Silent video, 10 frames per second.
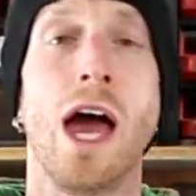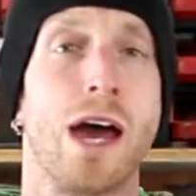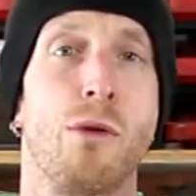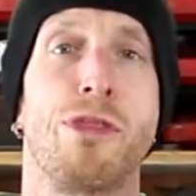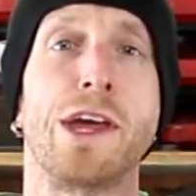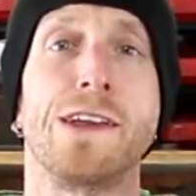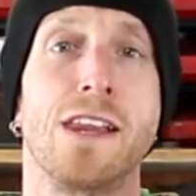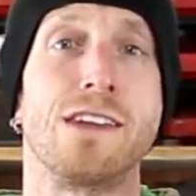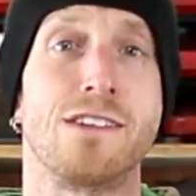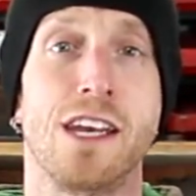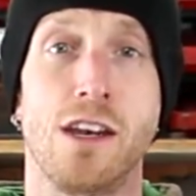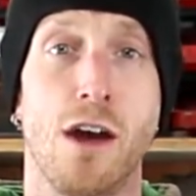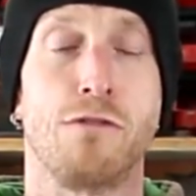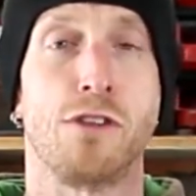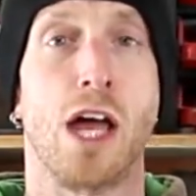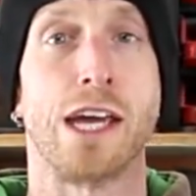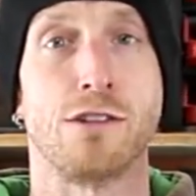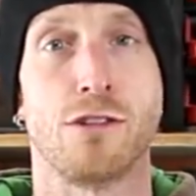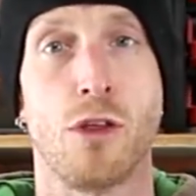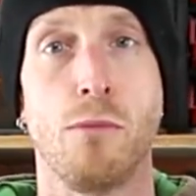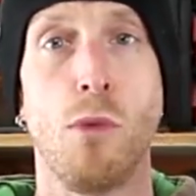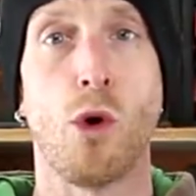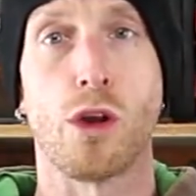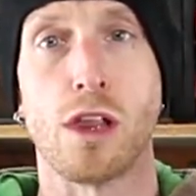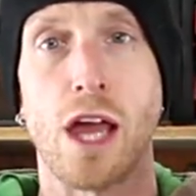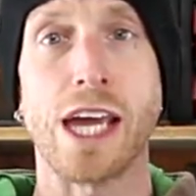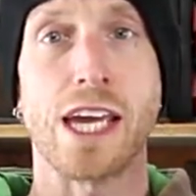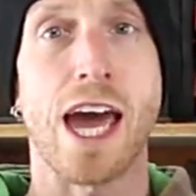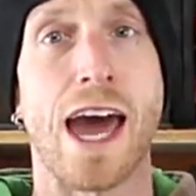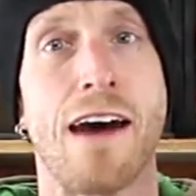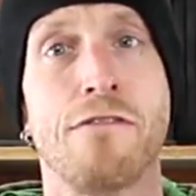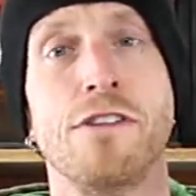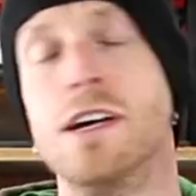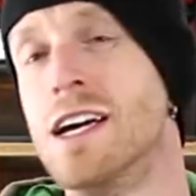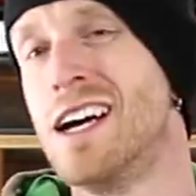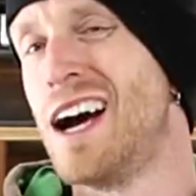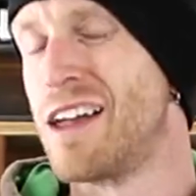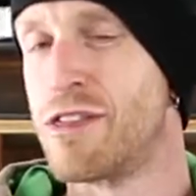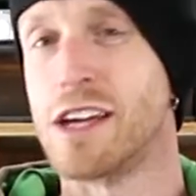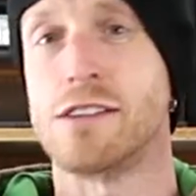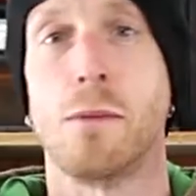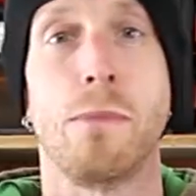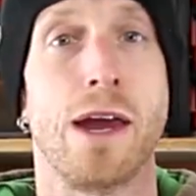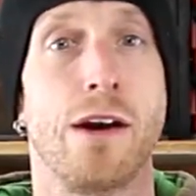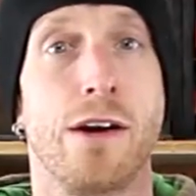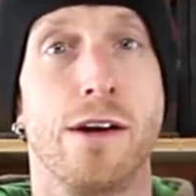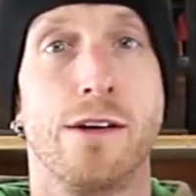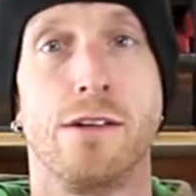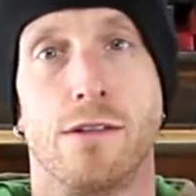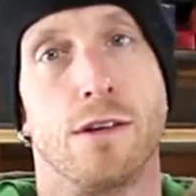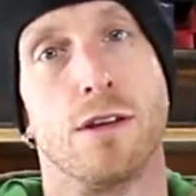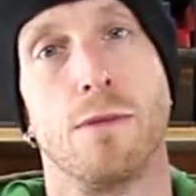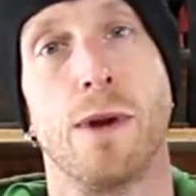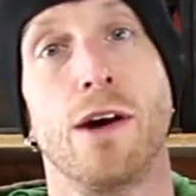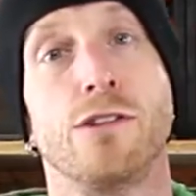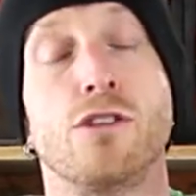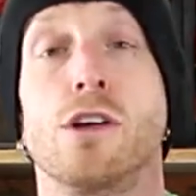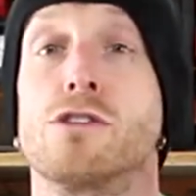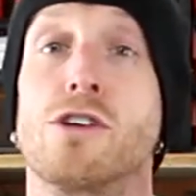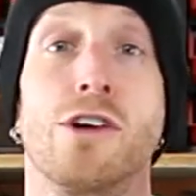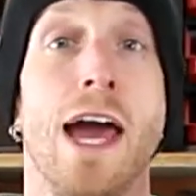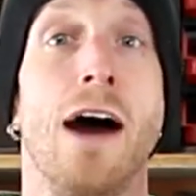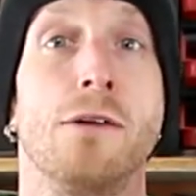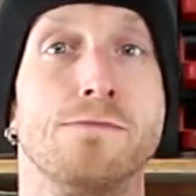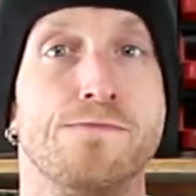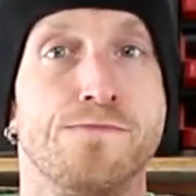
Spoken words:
I don't think it lets in enough light. So the more light you have, I think the better it's going to turn out.